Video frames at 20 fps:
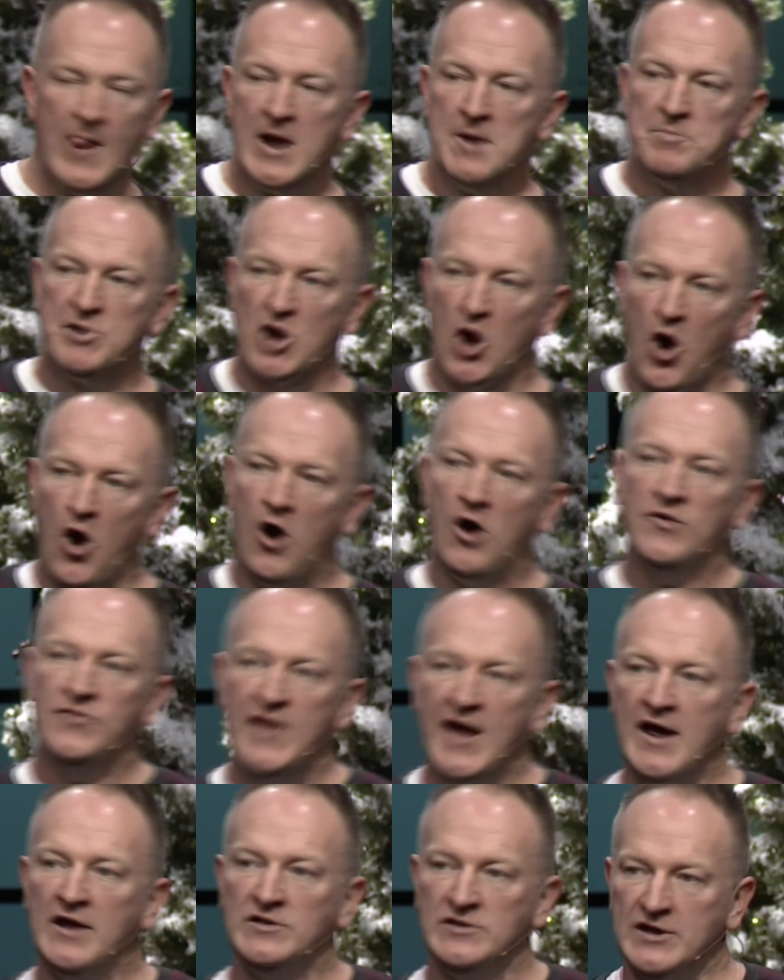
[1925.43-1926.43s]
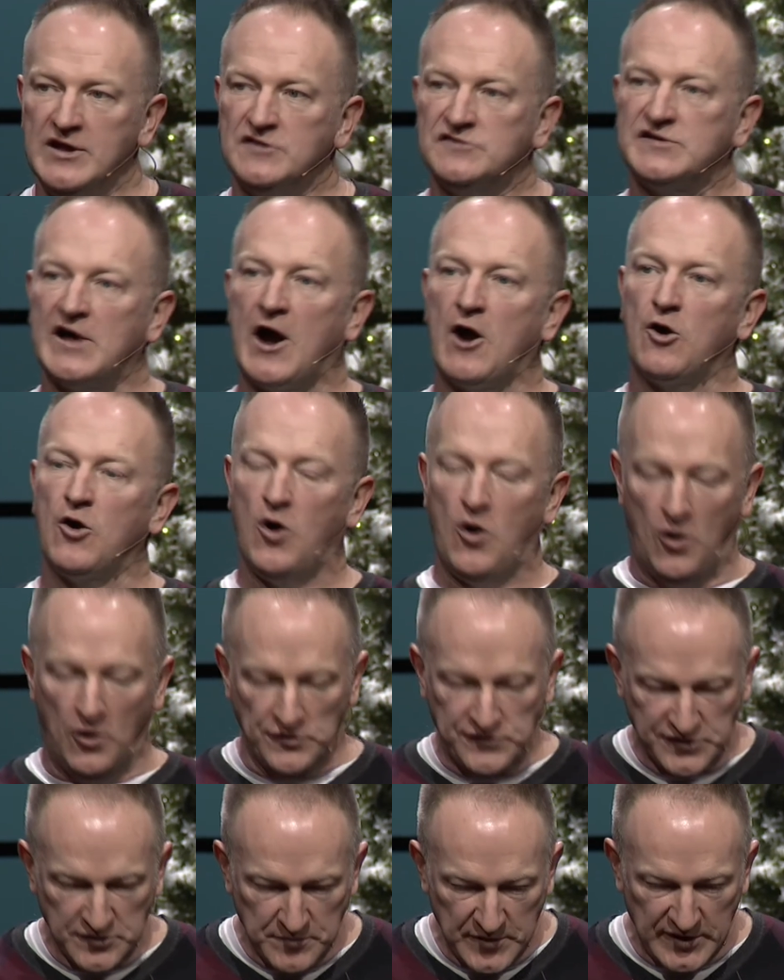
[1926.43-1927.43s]
but on that list, our
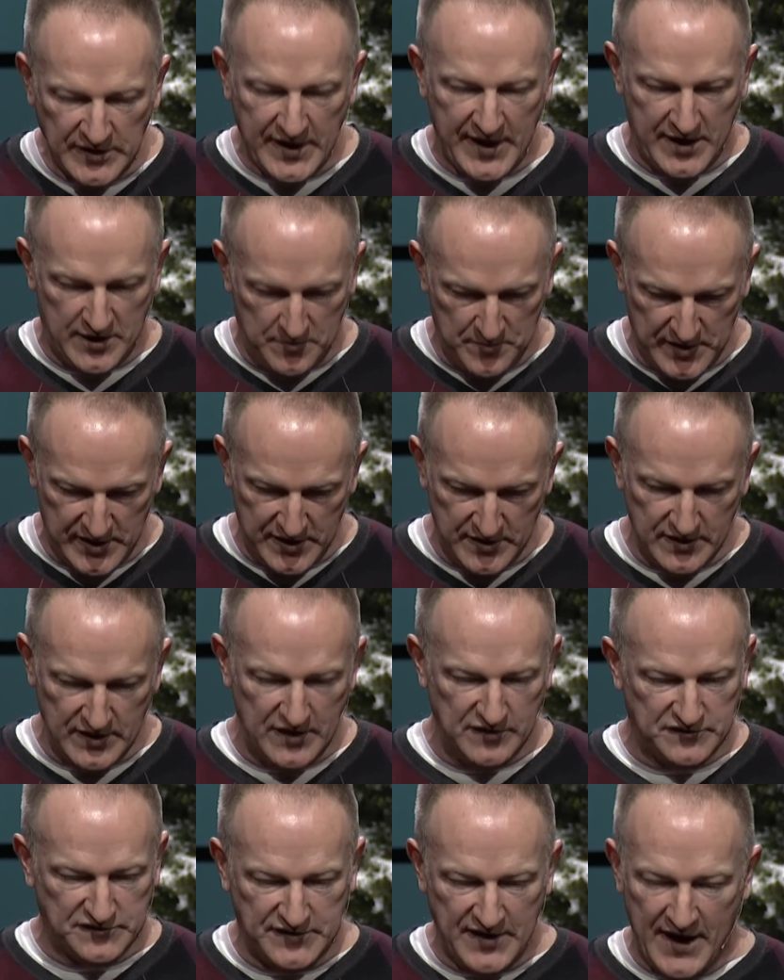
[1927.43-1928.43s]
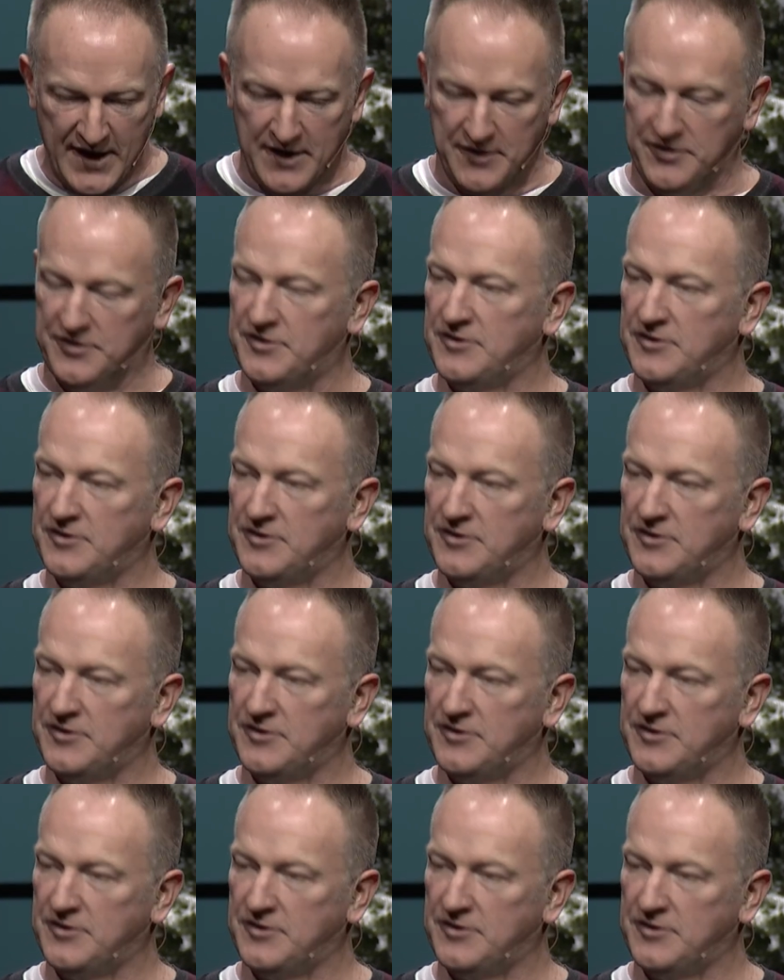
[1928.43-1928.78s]
ultimate enemy is death.